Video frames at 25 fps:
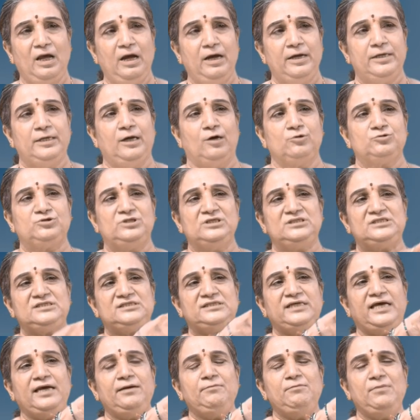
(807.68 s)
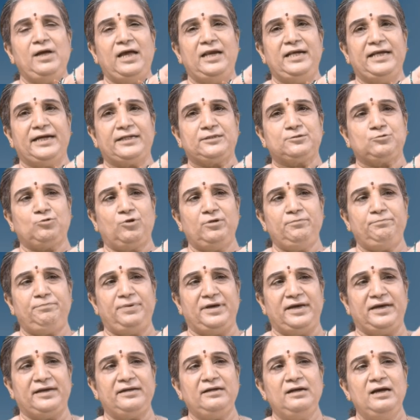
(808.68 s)
Now this same electron
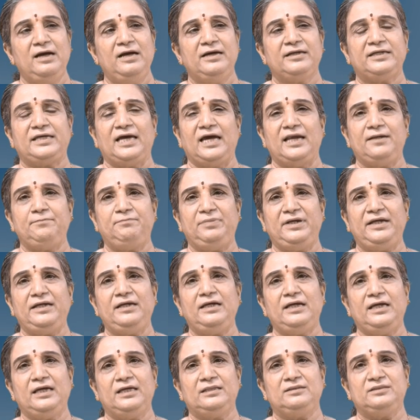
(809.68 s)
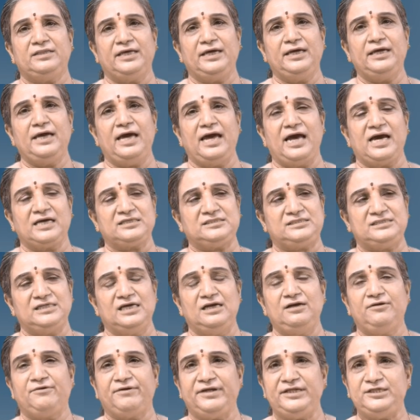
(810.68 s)
pair can be in the
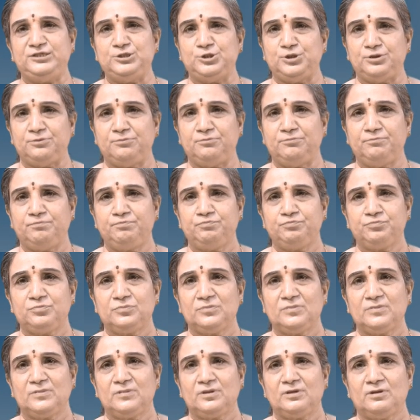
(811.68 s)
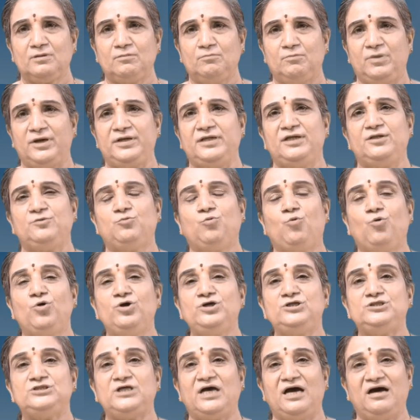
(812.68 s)
axial region, but it
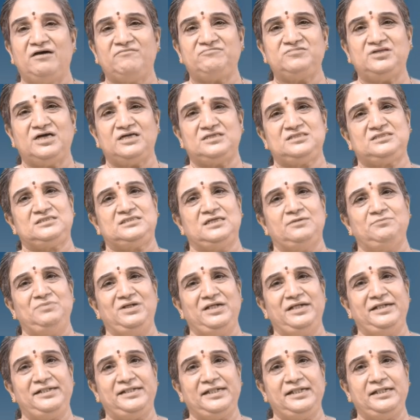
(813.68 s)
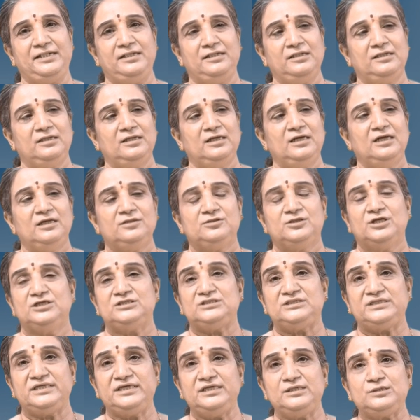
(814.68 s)
won't have that stability. The
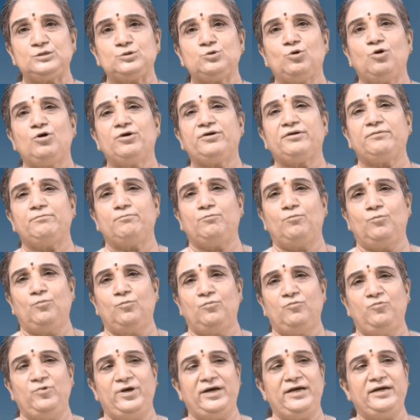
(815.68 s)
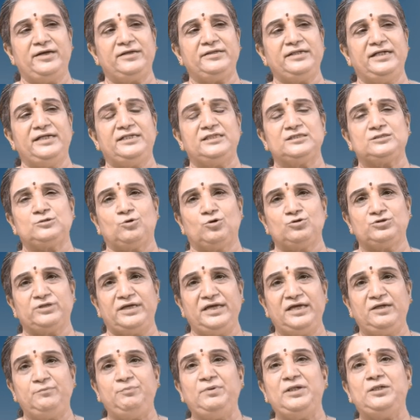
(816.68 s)
seesaw, where it is on the
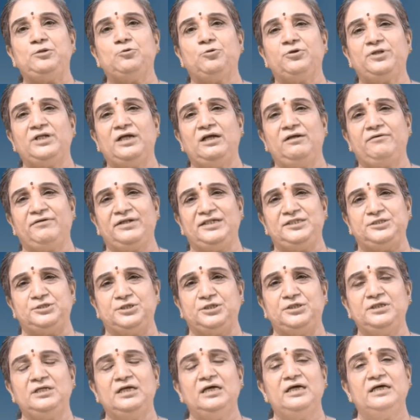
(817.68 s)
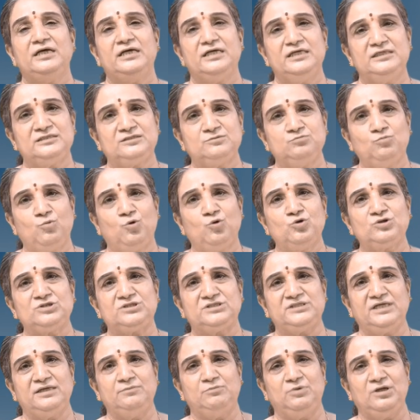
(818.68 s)
equatorial region, is more
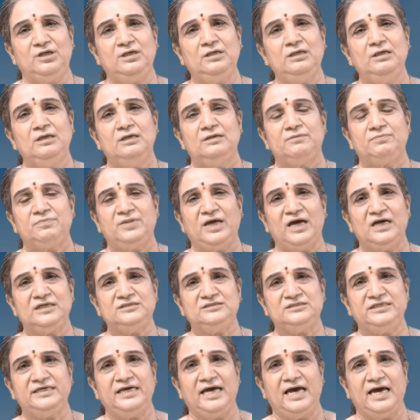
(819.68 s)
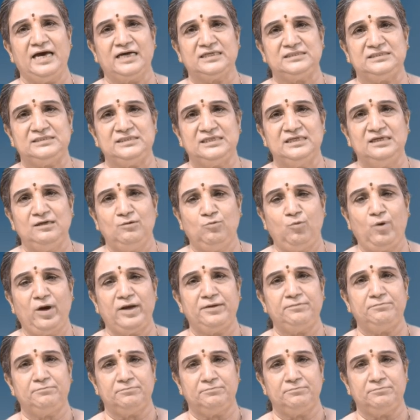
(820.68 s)
stable than the axial one.